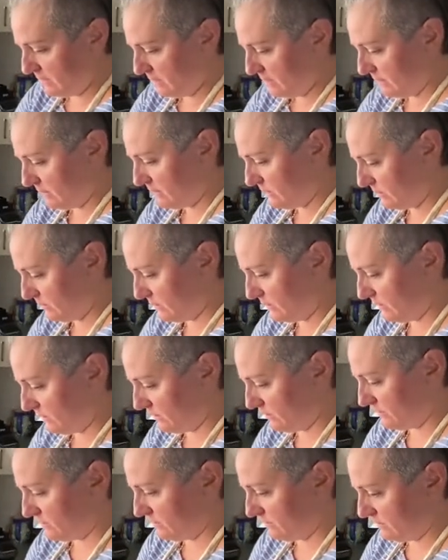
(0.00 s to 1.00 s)

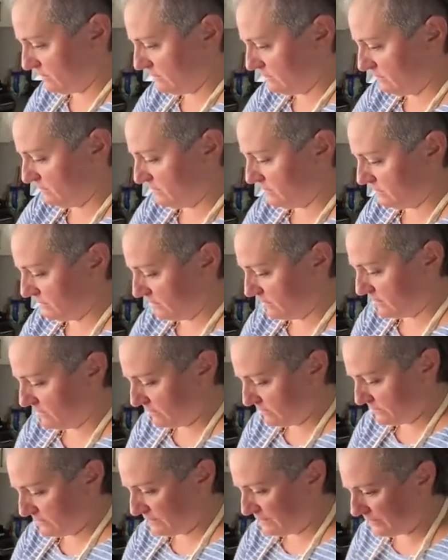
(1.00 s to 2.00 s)
So,
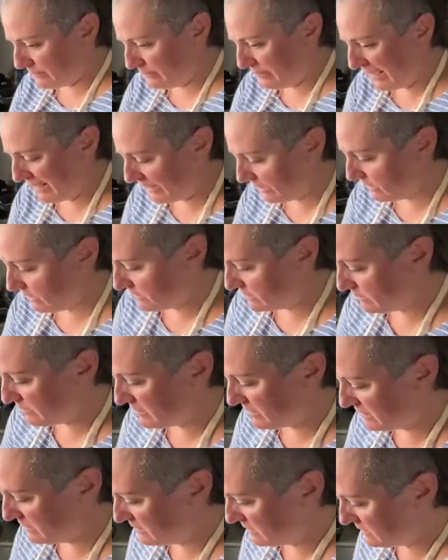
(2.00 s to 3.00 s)
and Matt hates
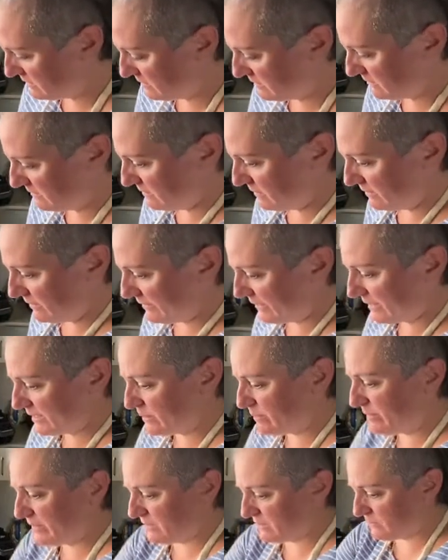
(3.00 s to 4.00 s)
peas, gets
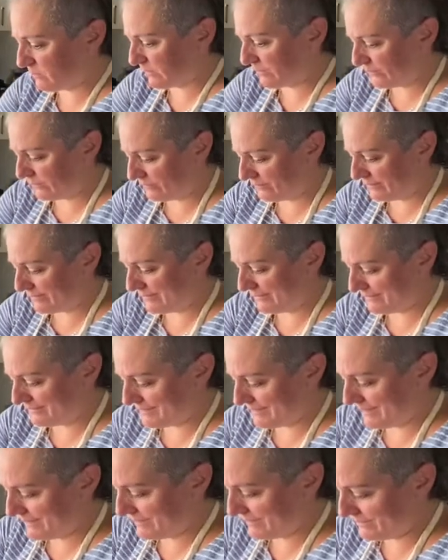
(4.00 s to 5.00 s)
pissed when we're in
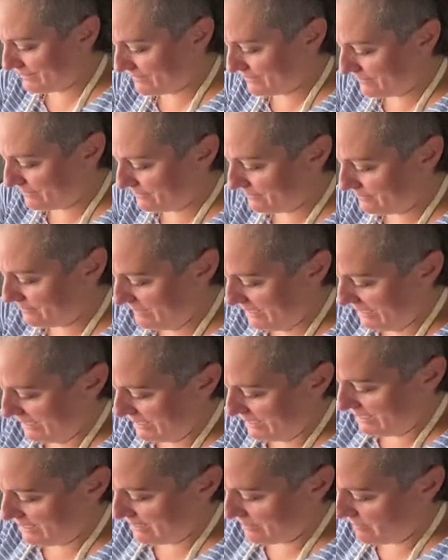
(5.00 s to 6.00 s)
lasagna, so
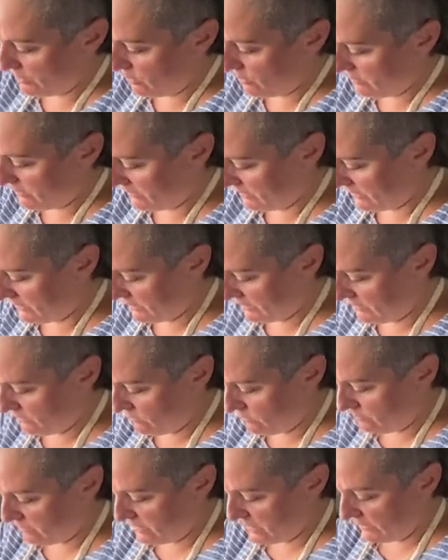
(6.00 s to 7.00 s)
I'm hoping that he
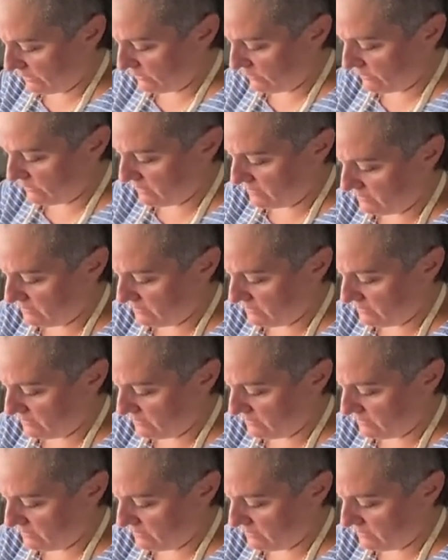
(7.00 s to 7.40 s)
won't be angry